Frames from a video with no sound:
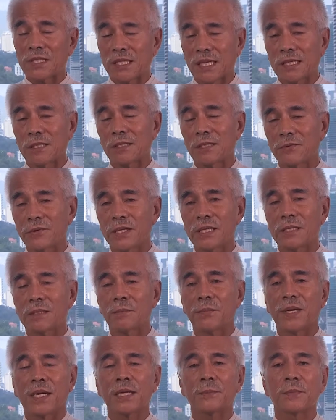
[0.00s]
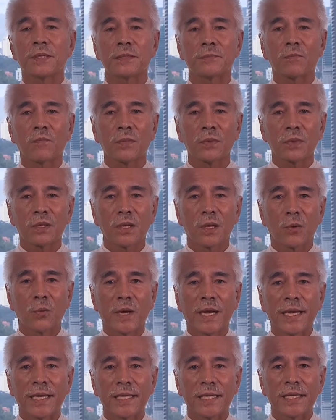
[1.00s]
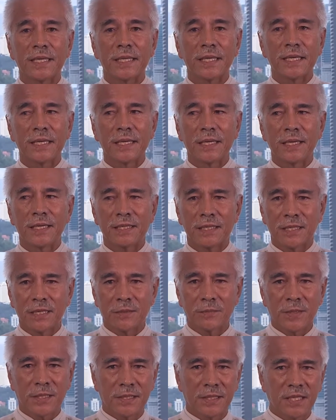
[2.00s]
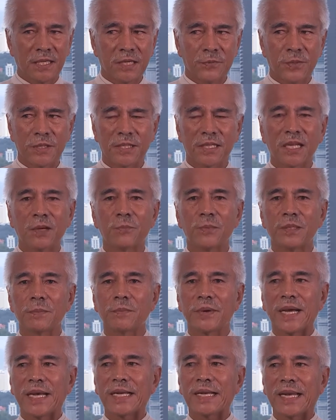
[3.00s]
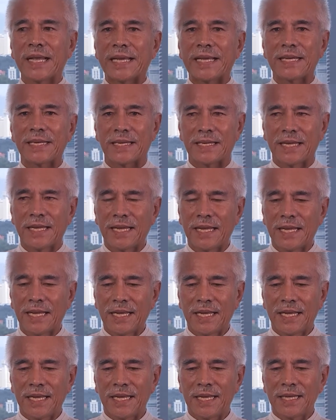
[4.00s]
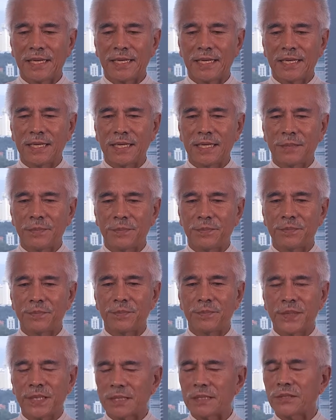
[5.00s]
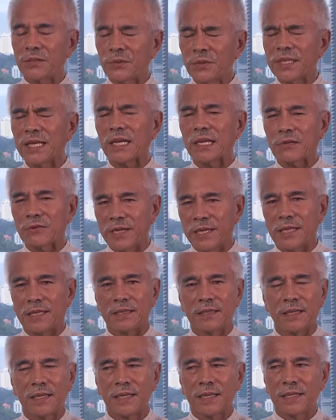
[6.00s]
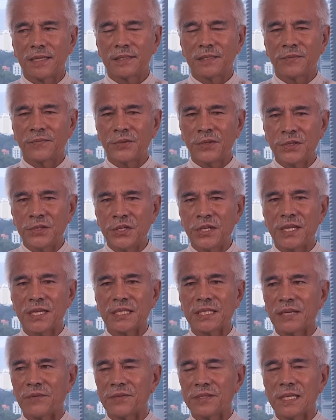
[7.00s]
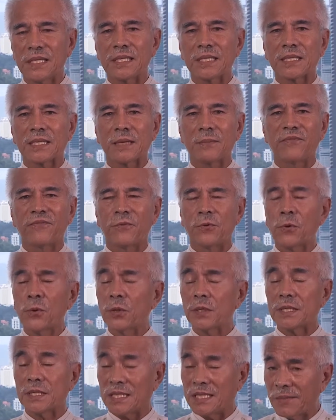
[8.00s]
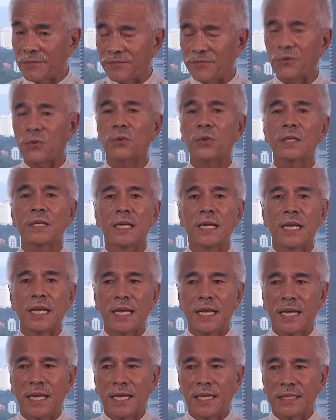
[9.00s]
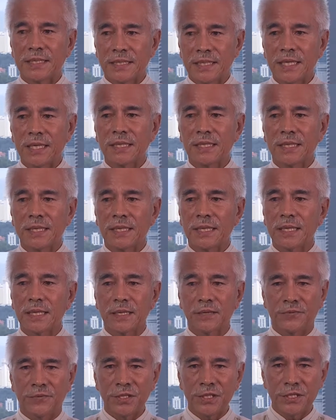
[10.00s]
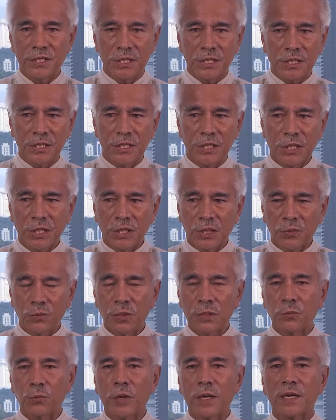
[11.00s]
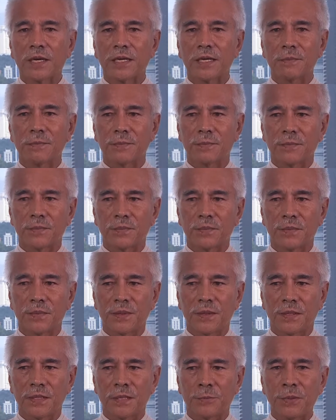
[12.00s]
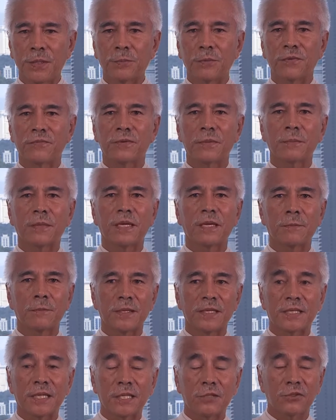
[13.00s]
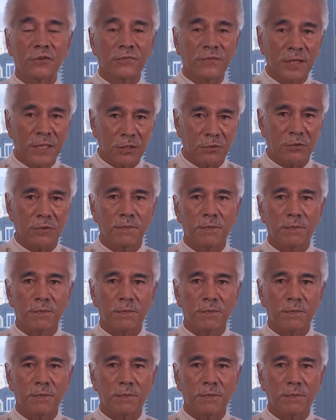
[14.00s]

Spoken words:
actually raised in Parliament. Why is the Kiribati government buying land? And but to their credit, the Fijians have since stepped forward and said Fiji would welcome the people from Kiribati and Tuvalu